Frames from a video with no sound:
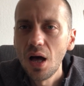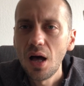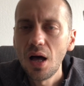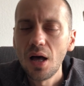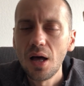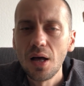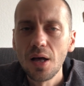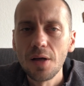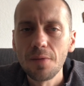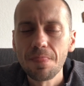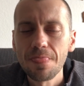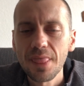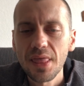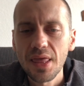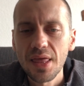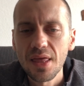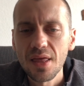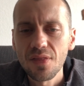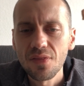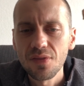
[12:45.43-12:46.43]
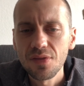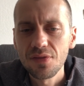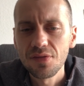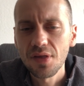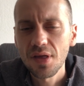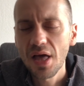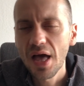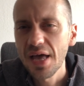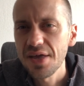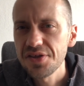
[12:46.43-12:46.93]
And
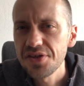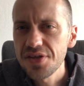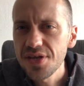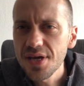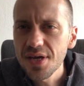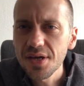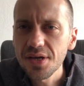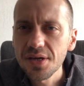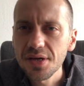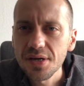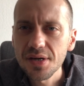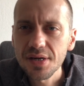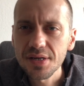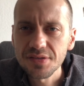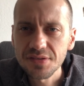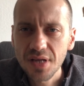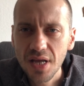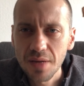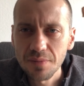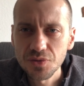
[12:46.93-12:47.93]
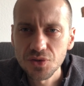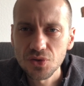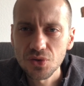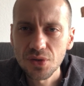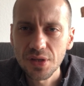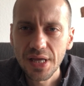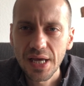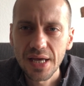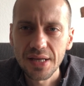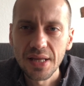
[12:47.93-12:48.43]
the idea here comes
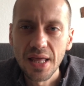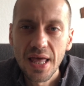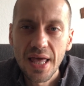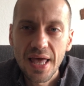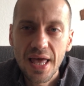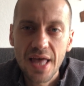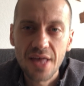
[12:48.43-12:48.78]
to that,